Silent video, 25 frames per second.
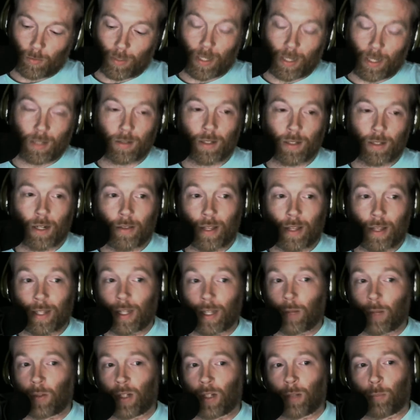Outside of that,
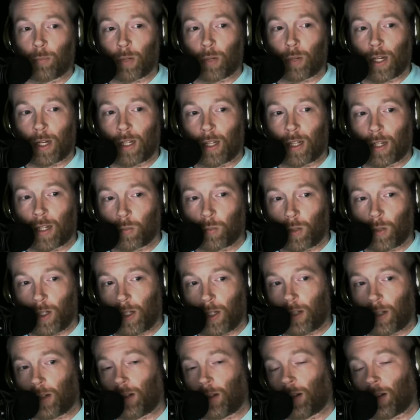we took a break last
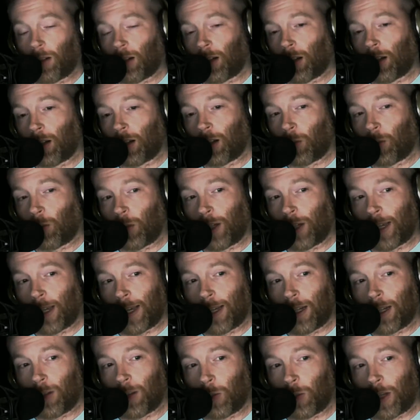week. We
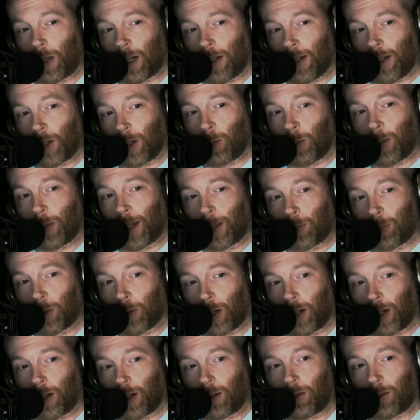had a Nickelback
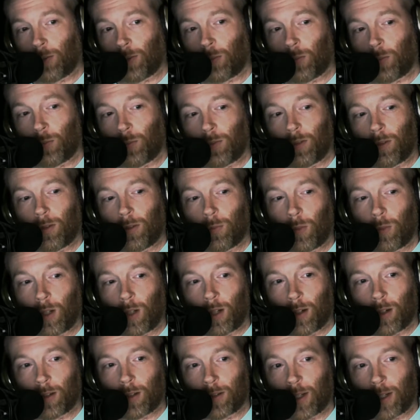break. We
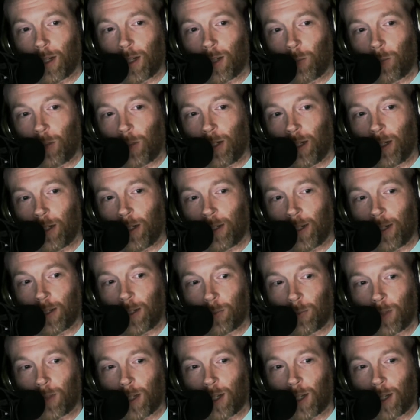all decided that we needed to take
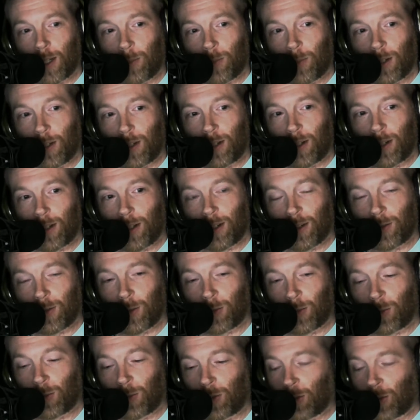some time and
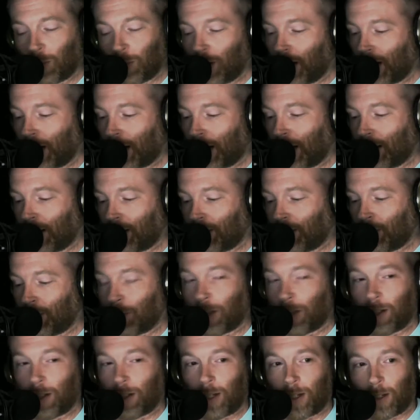to rock out to
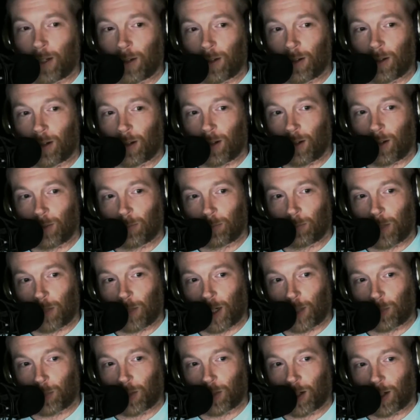some Canadian alt
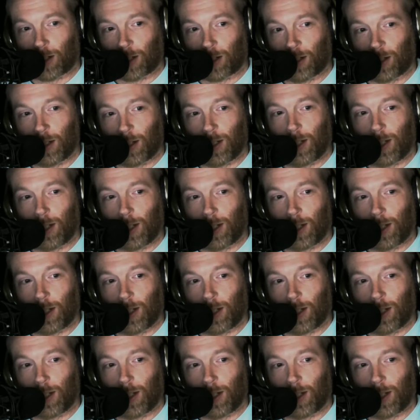pop rock.